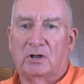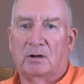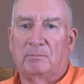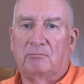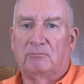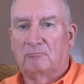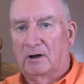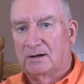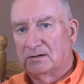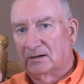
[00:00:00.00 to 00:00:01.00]
You're going to be
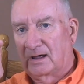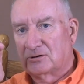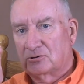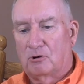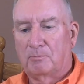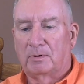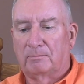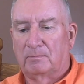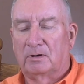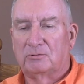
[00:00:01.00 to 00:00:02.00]
raising that scope
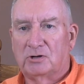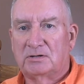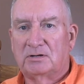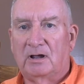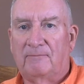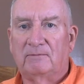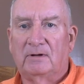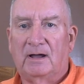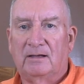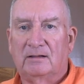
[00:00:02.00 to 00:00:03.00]
up uh, just enough
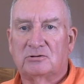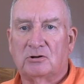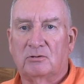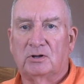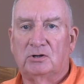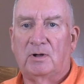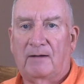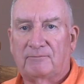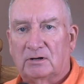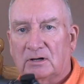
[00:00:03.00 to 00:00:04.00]
so that you
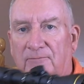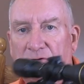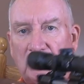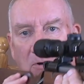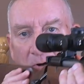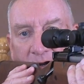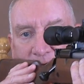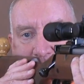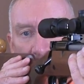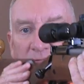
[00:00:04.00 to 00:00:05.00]
have to lift your
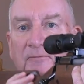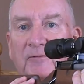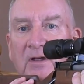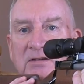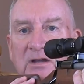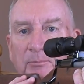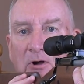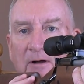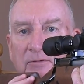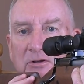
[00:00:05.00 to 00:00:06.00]
lift your face up
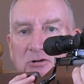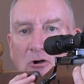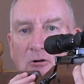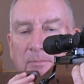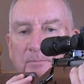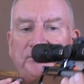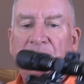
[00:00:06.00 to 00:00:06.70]
off the scope